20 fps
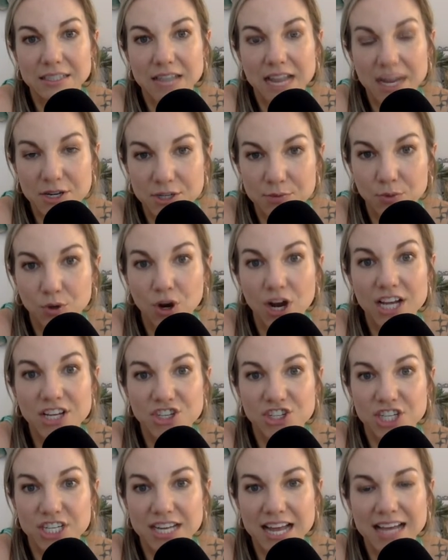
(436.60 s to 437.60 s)

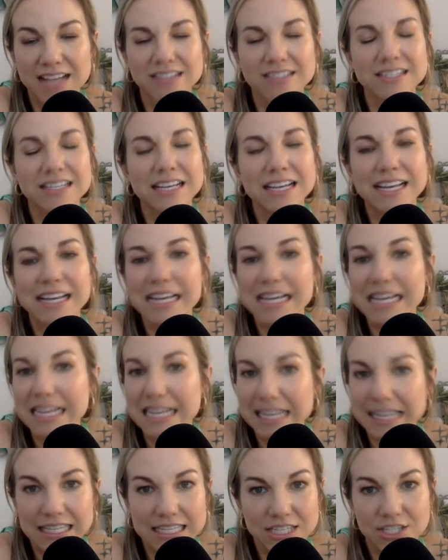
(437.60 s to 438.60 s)
depression has
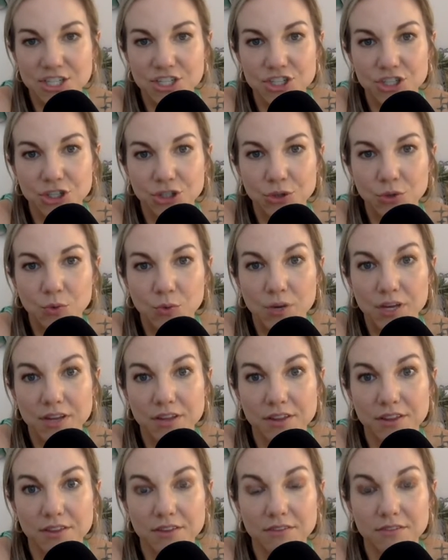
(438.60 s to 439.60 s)
anything to do
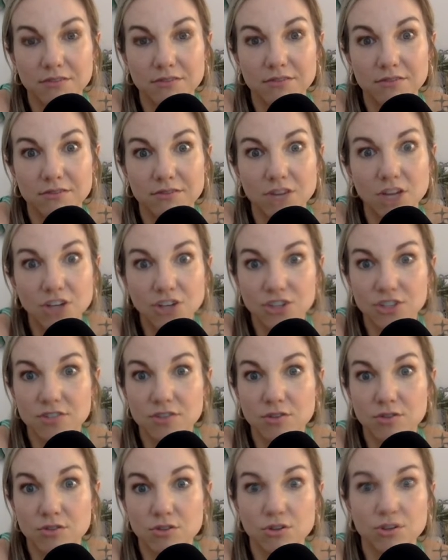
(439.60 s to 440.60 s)
with not just
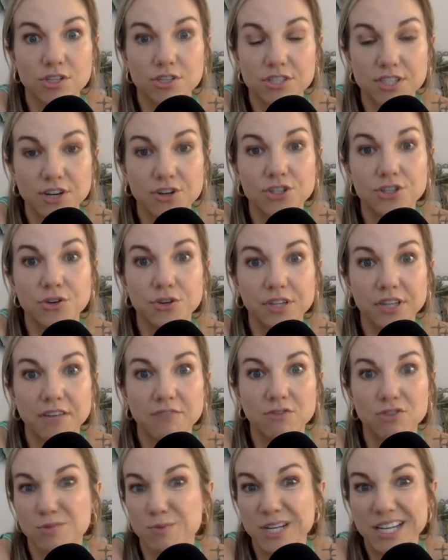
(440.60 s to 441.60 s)
low serotonin
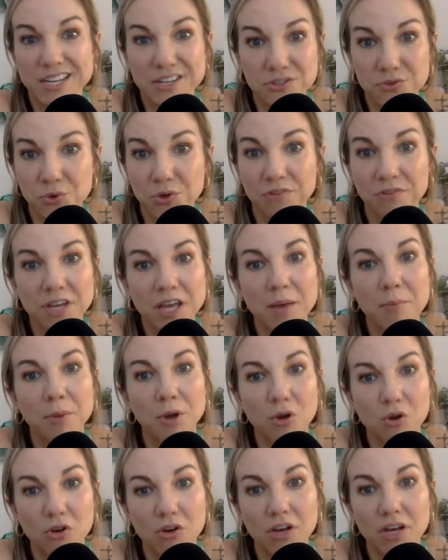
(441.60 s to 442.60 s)
levels, but any sort of
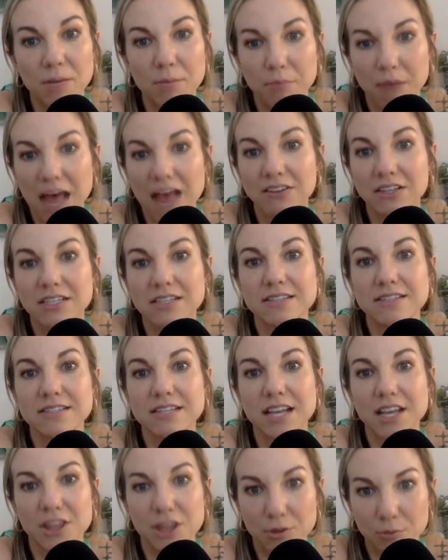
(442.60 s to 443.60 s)
chemical
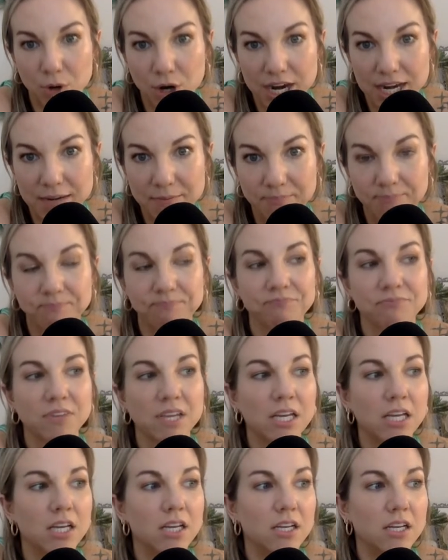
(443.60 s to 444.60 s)
imbalance in the brain.
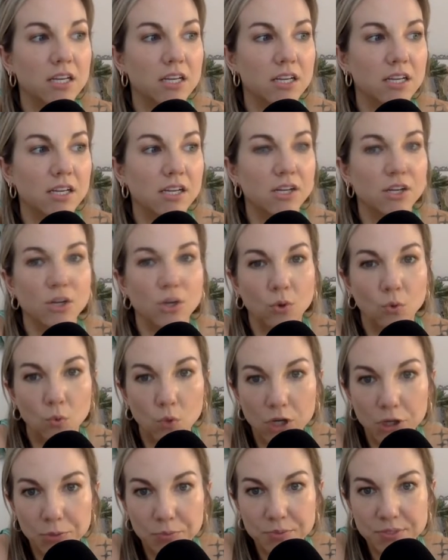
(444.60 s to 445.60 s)

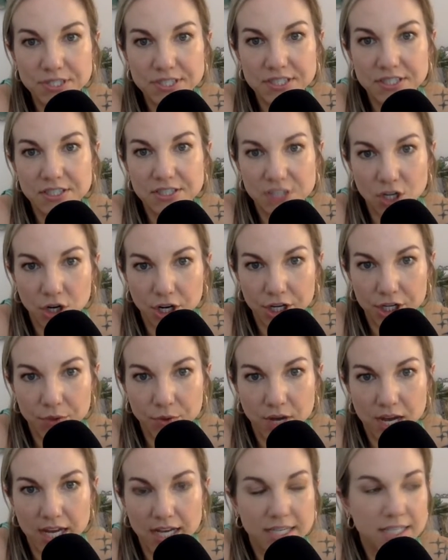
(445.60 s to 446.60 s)
Whoops. Sorry, you
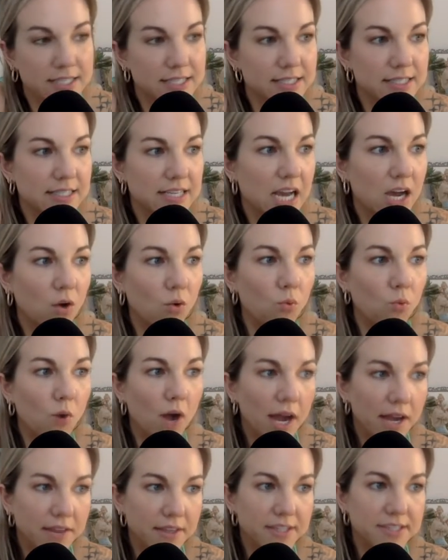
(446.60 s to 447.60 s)
guys. Now,
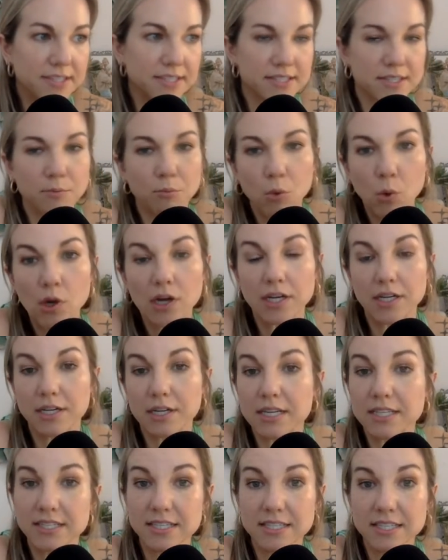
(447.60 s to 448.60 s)
why this is important,
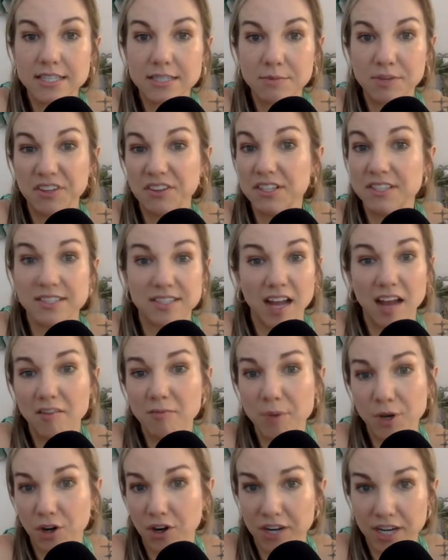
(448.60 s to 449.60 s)
because it doesn't mean, listen,
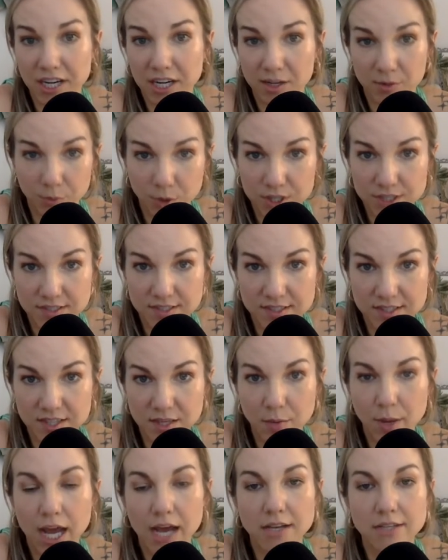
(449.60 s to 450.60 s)
I've been on antidepressants in
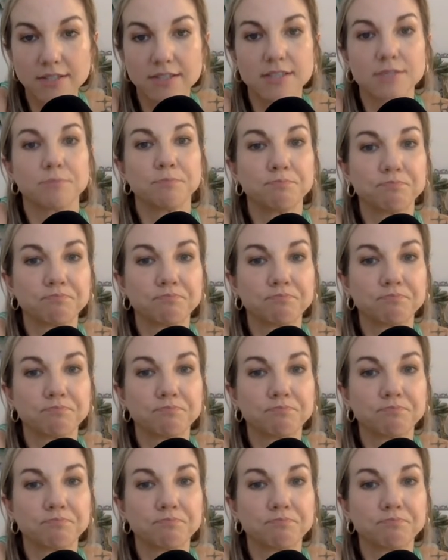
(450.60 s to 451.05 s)
the past.